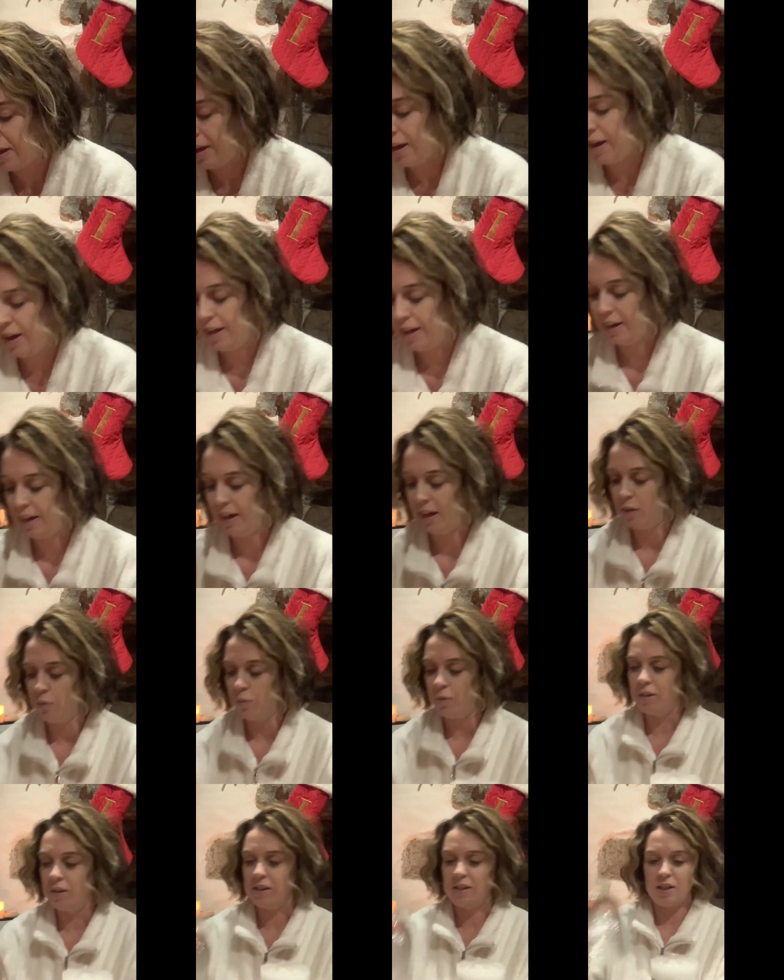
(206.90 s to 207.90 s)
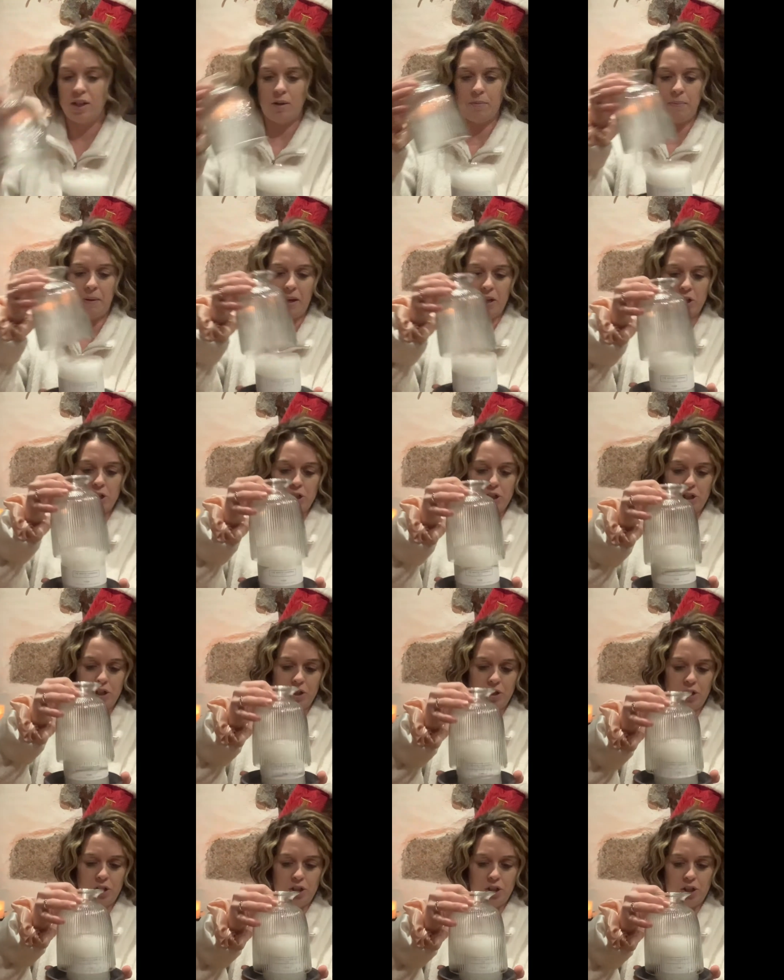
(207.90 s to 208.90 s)
And again, I will insert a picture
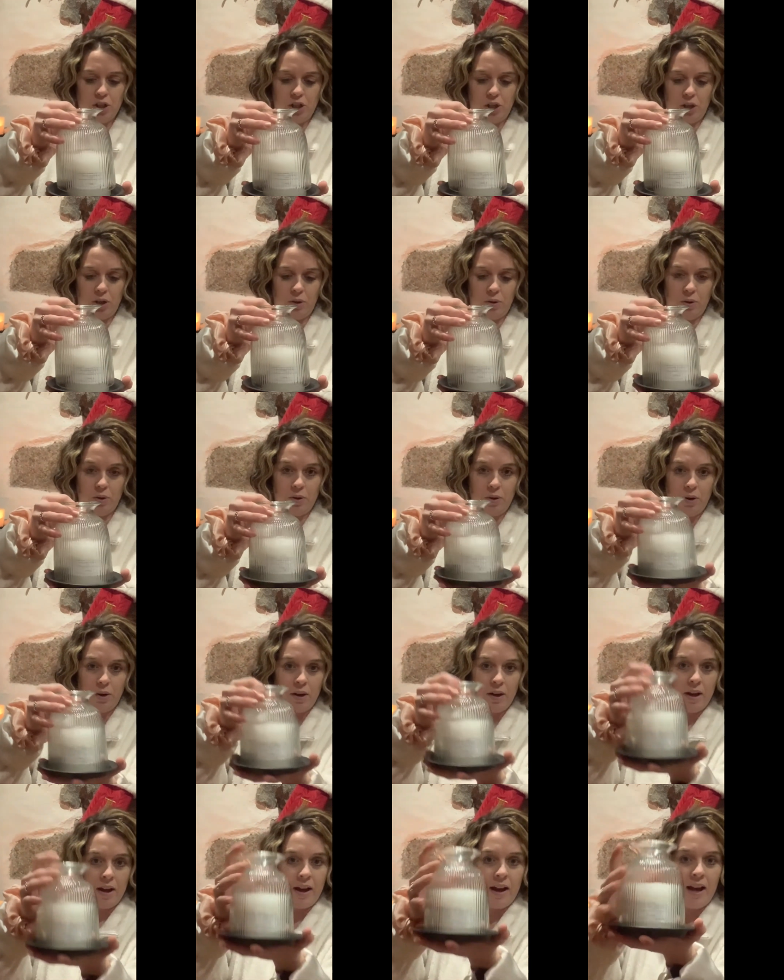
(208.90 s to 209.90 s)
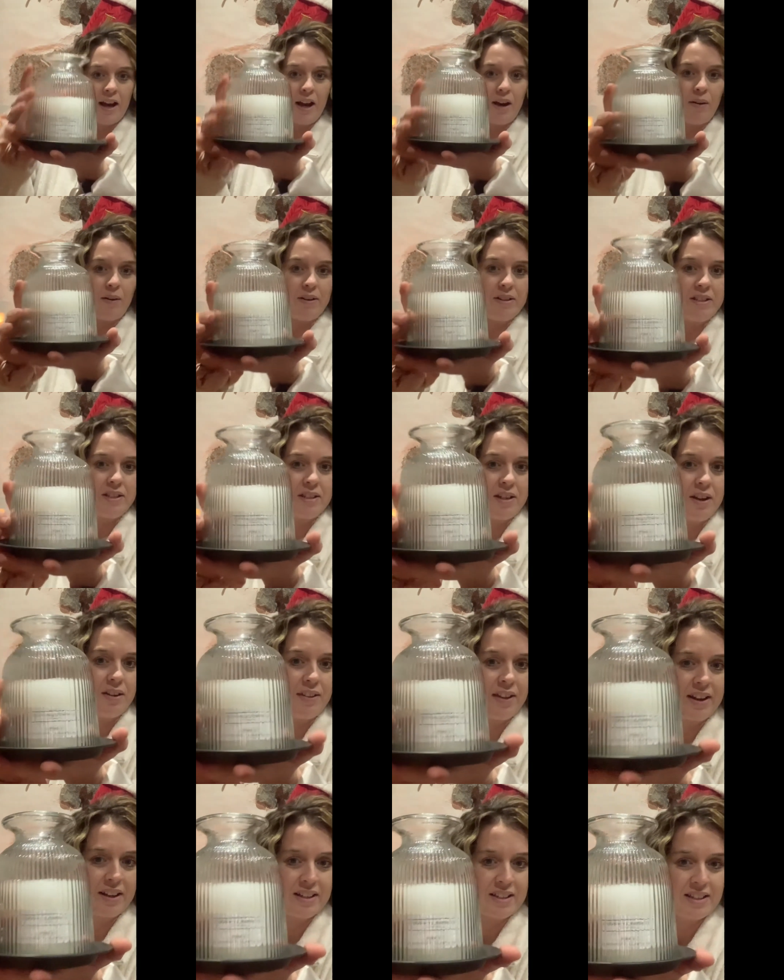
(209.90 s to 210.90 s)
to show how I style that,
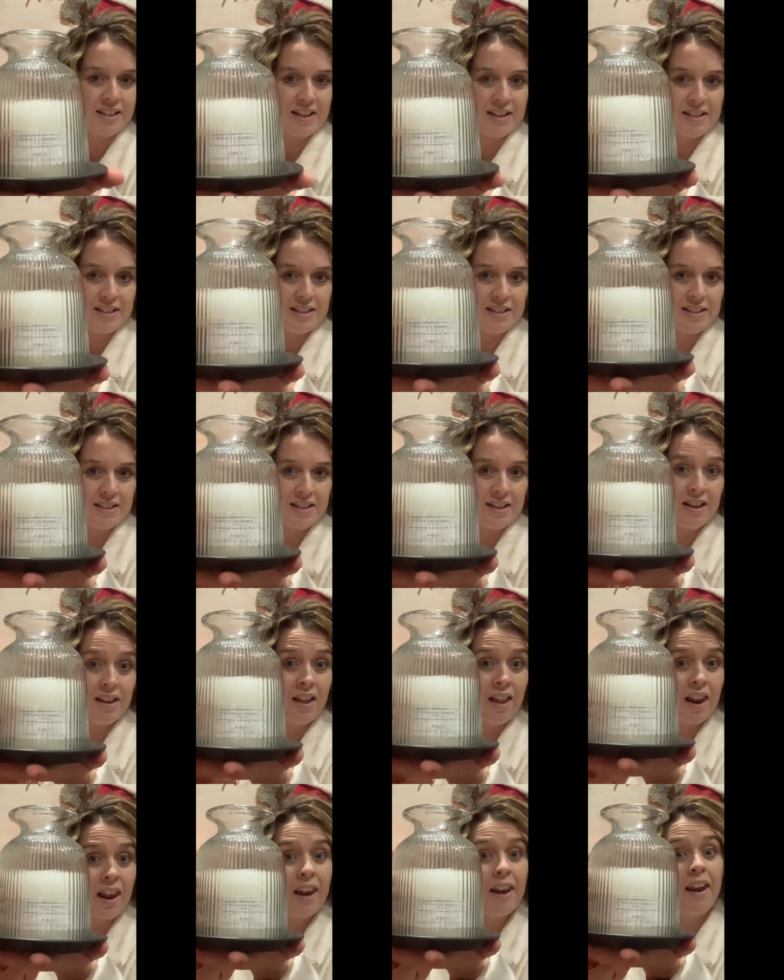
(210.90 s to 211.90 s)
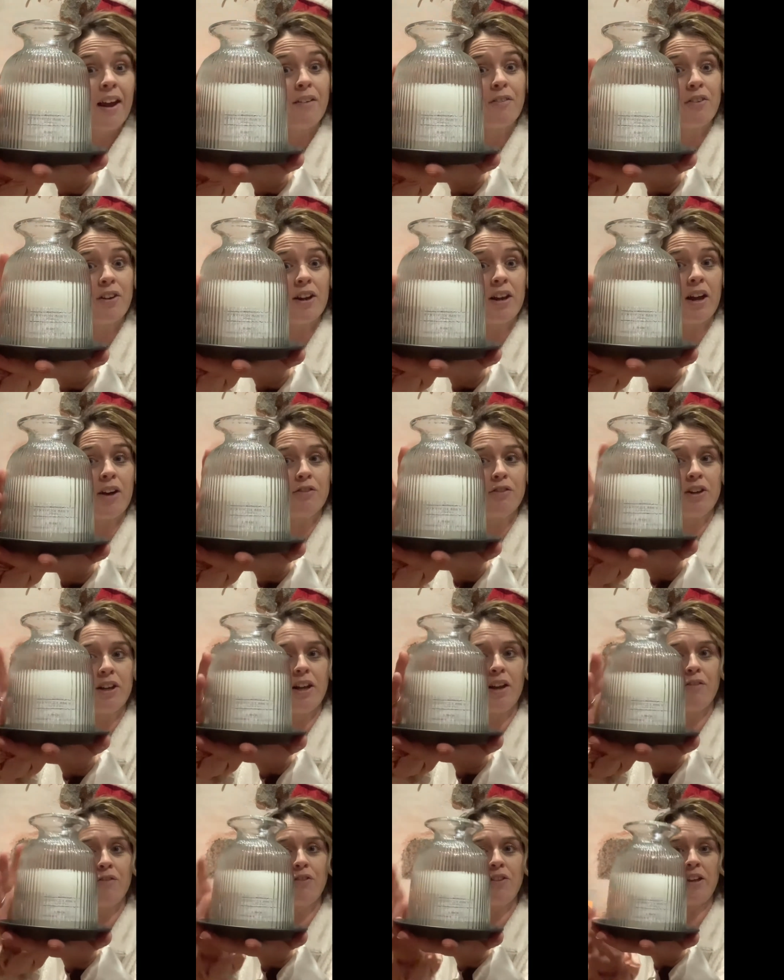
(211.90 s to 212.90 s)
because that is love love love
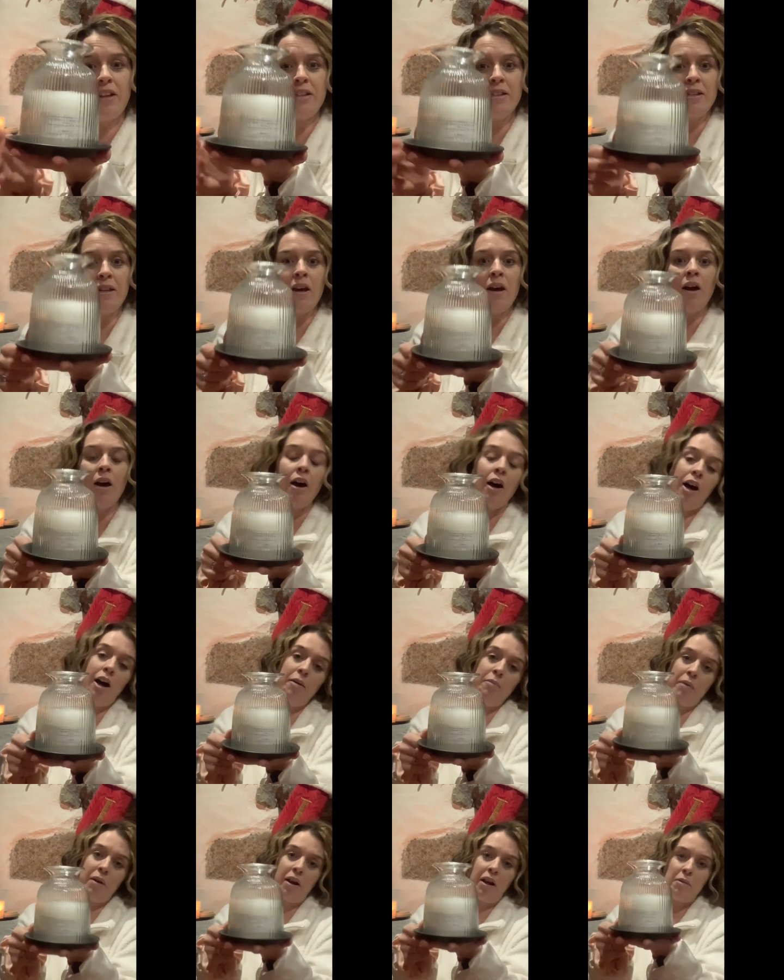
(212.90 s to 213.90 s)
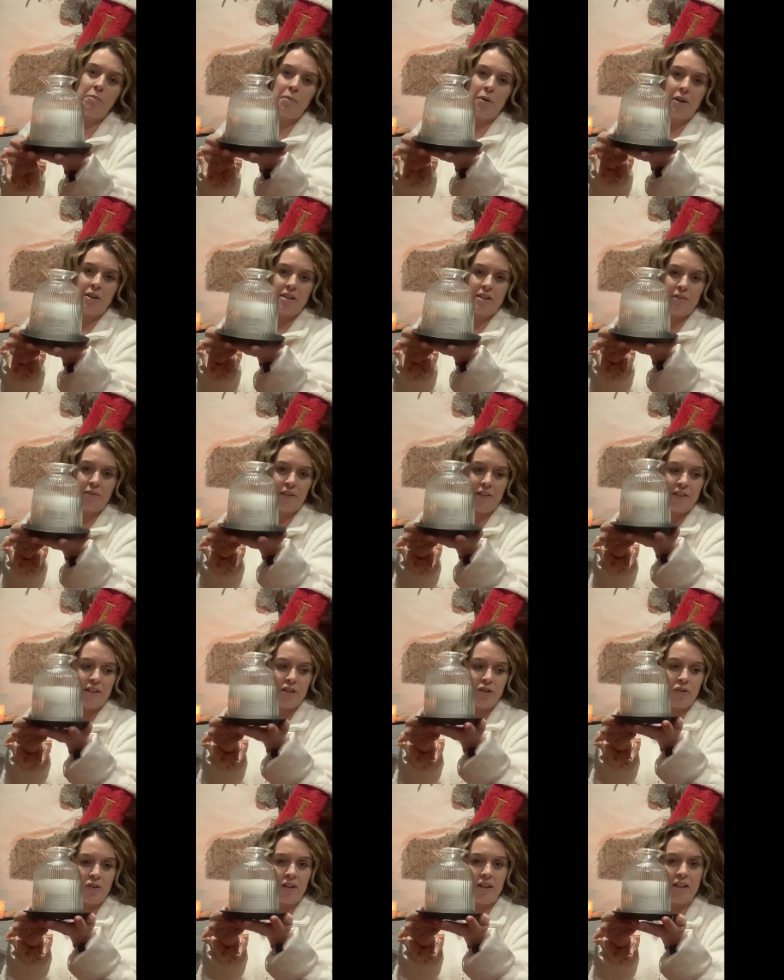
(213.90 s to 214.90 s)
this. um, I like putting something like this on
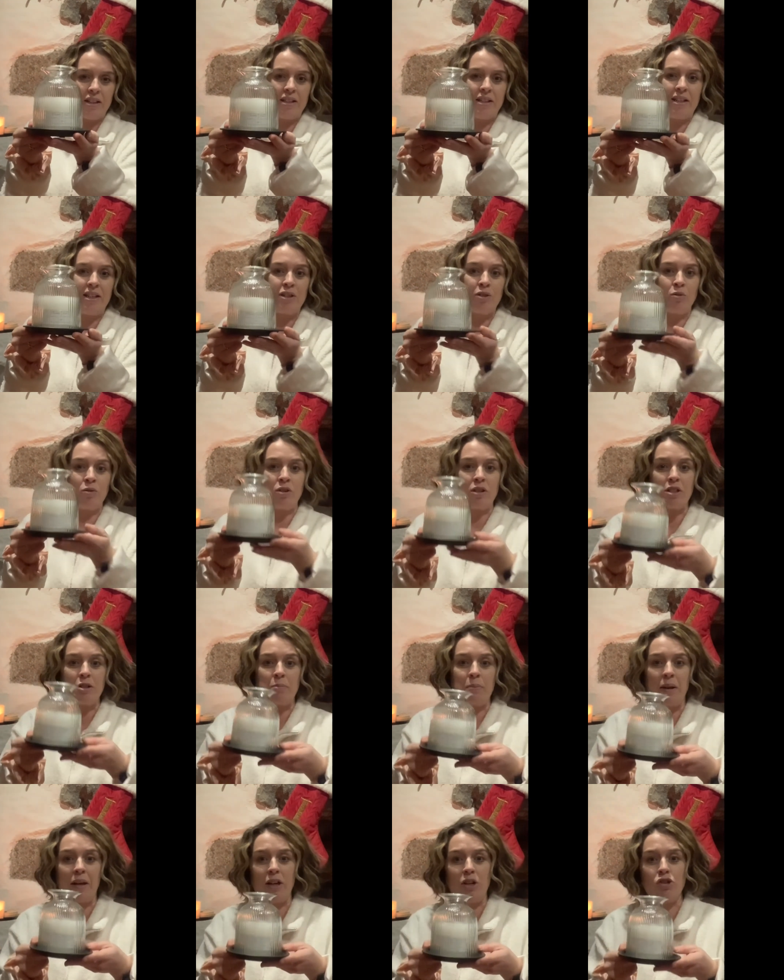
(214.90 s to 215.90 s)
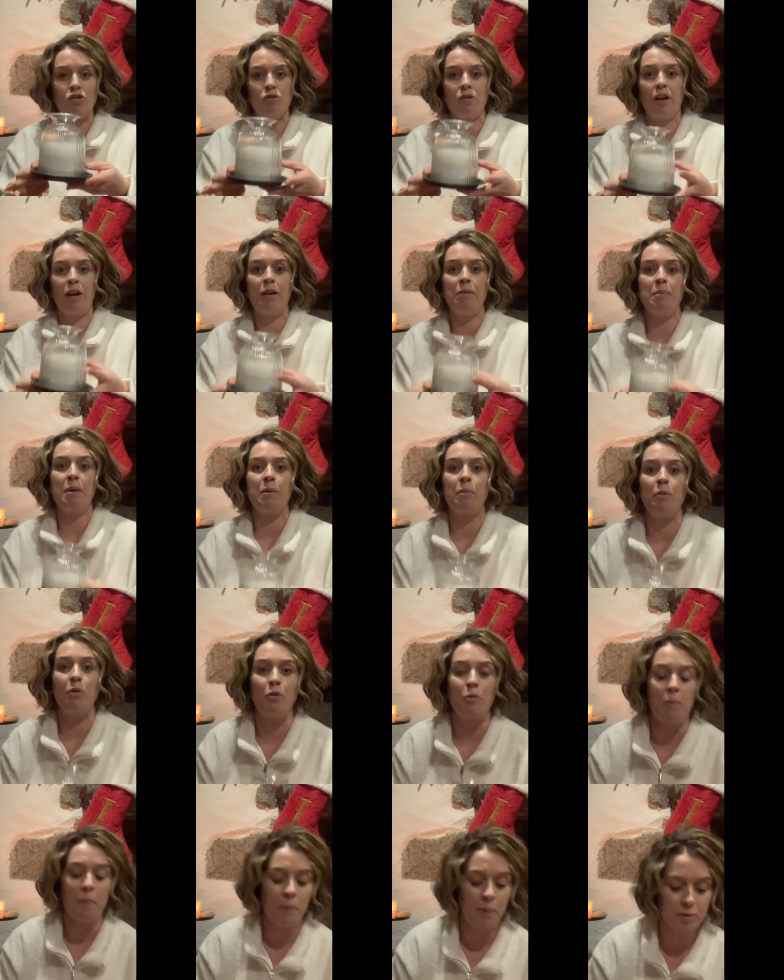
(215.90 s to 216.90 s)
a little display tray, maybe with
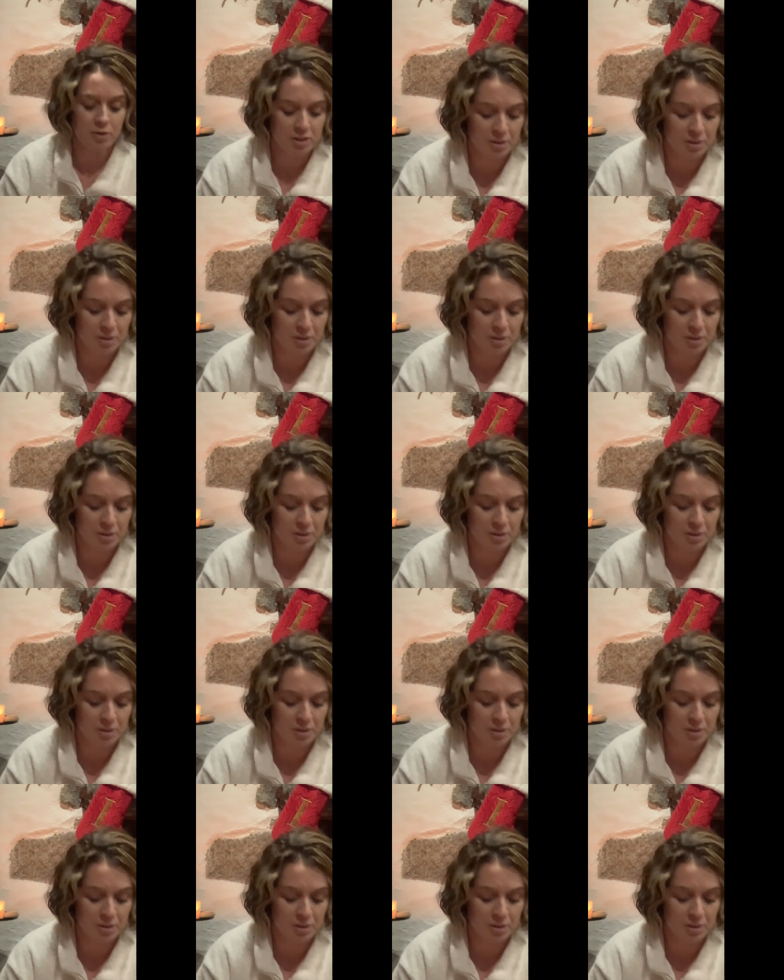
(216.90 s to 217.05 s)
a potted